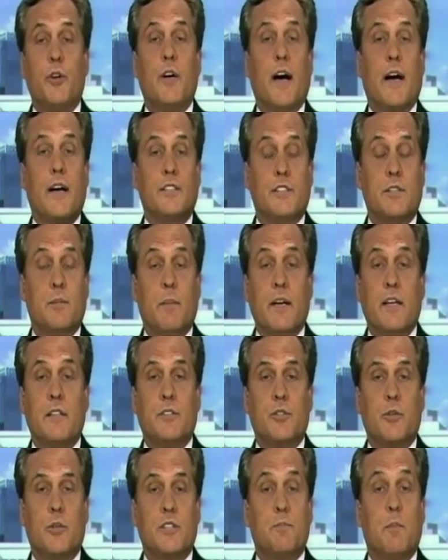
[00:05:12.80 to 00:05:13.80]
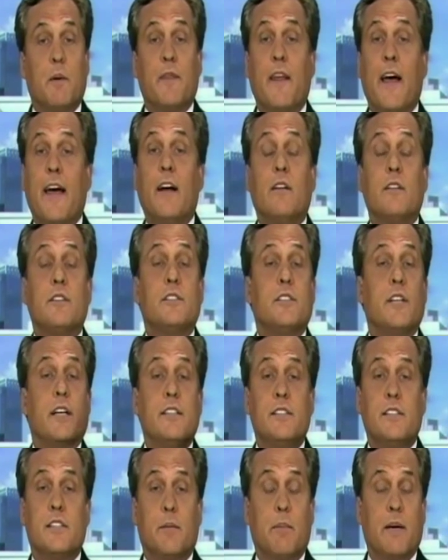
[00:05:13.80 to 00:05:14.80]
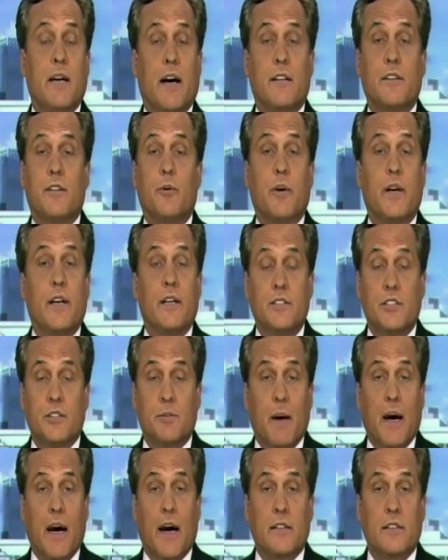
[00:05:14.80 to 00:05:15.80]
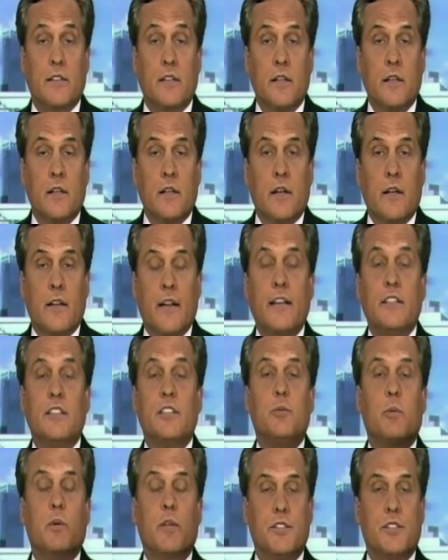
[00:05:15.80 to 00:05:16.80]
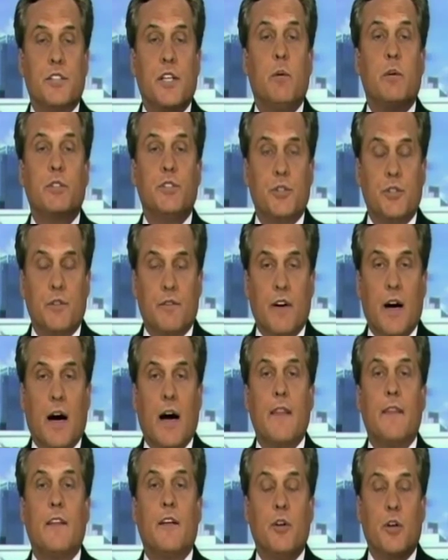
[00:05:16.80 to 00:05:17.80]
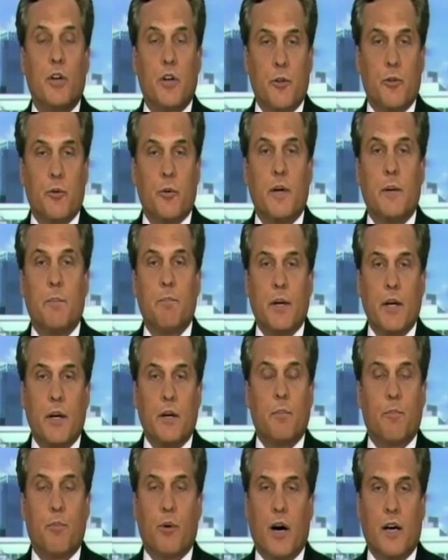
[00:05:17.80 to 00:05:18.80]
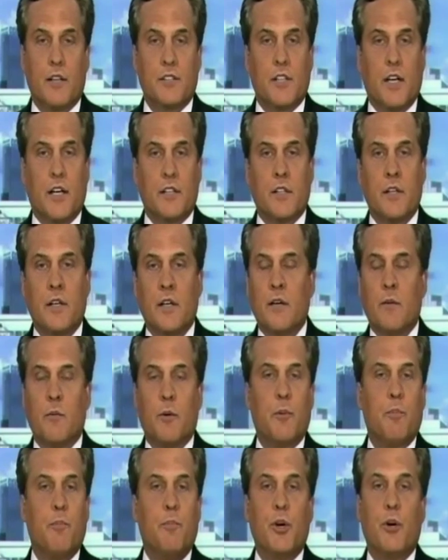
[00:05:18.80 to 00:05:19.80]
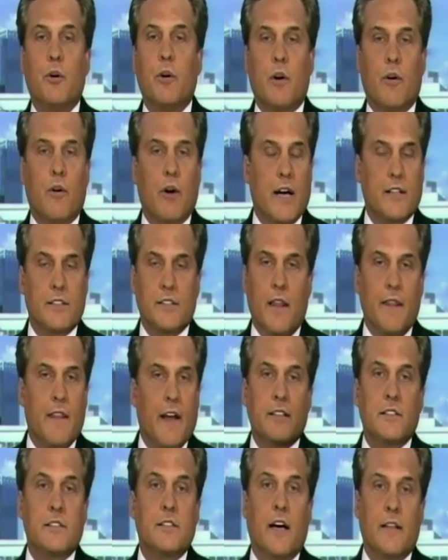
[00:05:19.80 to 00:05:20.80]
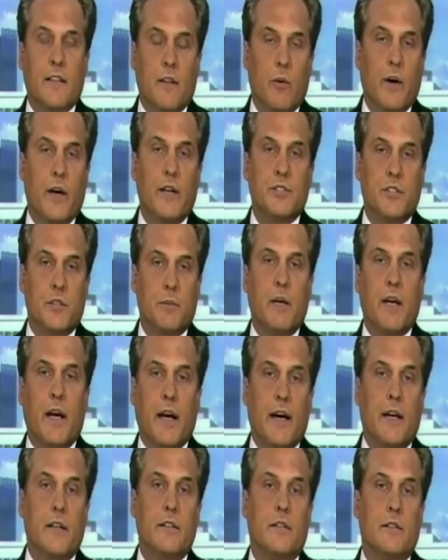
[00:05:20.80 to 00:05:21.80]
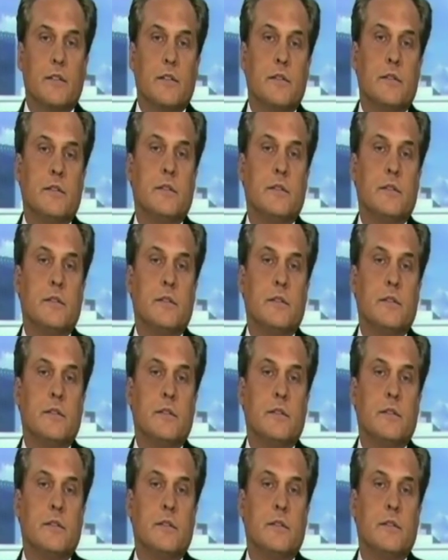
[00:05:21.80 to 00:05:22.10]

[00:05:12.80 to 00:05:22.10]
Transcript: got to submit it to us, but they don't send somebody out to re-inspect. They just want to see what you've got, and then you go through an appeal process with bureaucrats, and that's not the way it should be handled.